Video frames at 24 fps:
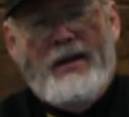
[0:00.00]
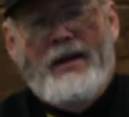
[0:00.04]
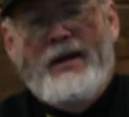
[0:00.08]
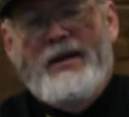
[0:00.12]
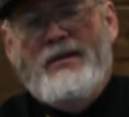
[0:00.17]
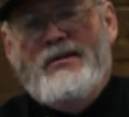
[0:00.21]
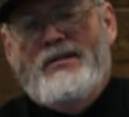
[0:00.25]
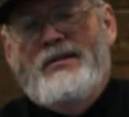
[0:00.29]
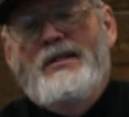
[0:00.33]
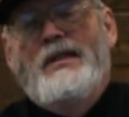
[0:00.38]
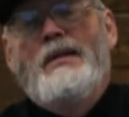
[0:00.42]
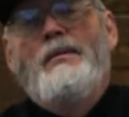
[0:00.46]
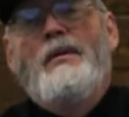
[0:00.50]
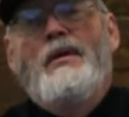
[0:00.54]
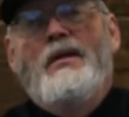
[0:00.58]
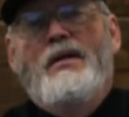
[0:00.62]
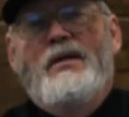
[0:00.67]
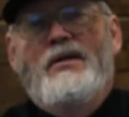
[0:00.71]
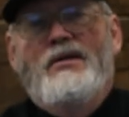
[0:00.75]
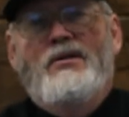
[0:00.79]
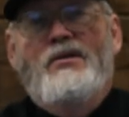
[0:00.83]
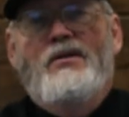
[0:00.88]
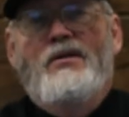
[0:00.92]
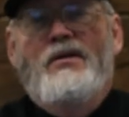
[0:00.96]
it's
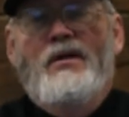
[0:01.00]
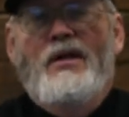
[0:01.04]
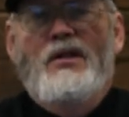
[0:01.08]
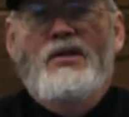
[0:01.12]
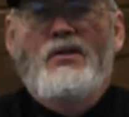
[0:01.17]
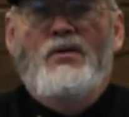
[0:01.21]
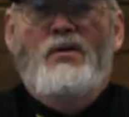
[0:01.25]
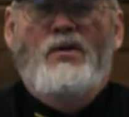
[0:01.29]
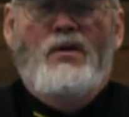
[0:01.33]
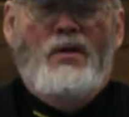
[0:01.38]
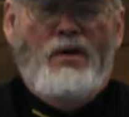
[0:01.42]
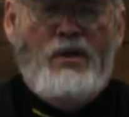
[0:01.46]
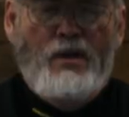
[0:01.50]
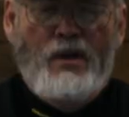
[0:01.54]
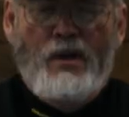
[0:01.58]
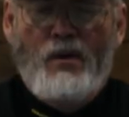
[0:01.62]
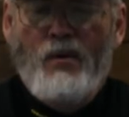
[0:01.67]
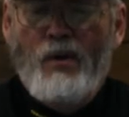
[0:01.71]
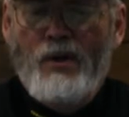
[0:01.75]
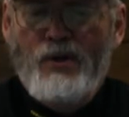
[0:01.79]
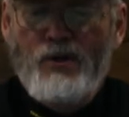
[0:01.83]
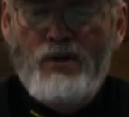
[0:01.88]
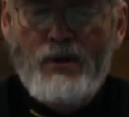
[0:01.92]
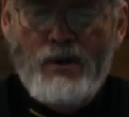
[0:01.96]
limitless as to the
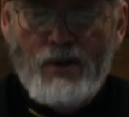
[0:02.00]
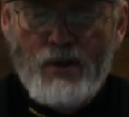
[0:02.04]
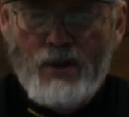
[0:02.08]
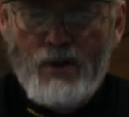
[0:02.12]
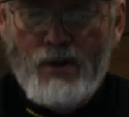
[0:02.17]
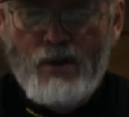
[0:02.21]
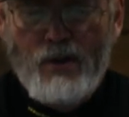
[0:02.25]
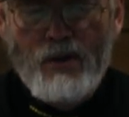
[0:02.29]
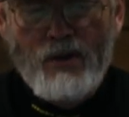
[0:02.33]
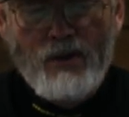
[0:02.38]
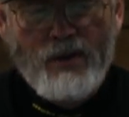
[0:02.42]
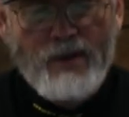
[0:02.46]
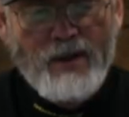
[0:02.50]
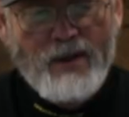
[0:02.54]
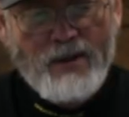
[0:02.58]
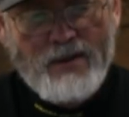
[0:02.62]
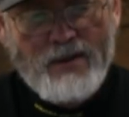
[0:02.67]
what you can do and